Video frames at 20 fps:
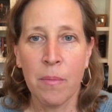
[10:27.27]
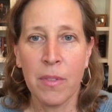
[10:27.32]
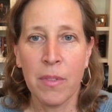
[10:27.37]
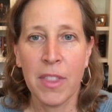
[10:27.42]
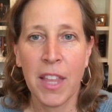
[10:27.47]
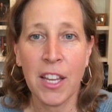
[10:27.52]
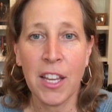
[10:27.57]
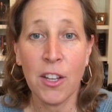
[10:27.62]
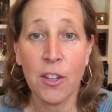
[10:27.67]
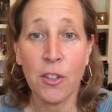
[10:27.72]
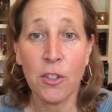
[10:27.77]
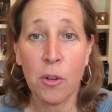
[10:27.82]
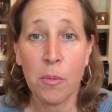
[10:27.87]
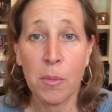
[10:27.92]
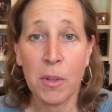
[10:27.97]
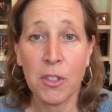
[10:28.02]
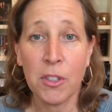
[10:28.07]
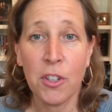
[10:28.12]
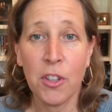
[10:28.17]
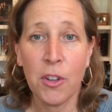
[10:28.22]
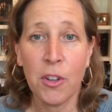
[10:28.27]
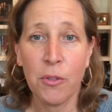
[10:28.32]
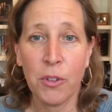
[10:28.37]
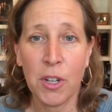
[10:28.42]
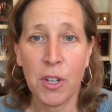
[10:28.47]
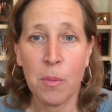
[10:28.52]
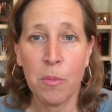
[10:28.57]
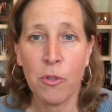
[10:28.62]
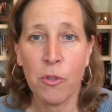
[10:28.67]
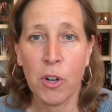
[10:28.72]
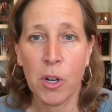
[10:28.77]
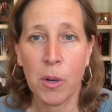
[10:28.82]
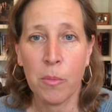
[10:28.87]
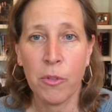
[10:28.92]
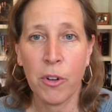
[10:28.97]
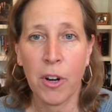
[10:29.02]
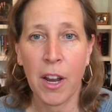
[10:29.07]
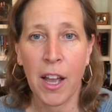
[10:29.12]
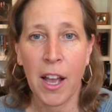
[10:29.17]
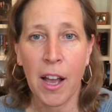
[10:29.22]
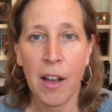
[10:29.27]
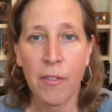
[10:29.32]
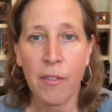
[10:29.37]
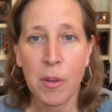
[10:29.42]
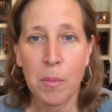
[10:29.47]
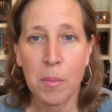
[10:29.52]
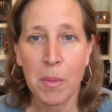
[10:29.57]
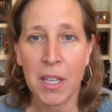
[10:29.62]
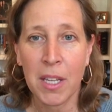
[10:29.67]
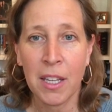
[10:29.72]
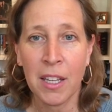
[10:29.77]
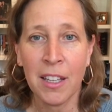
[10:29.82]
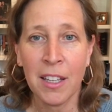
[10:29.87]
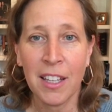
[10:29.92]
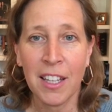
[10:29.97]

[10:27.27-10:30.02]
Thank you so much to the Freedom Forum for having me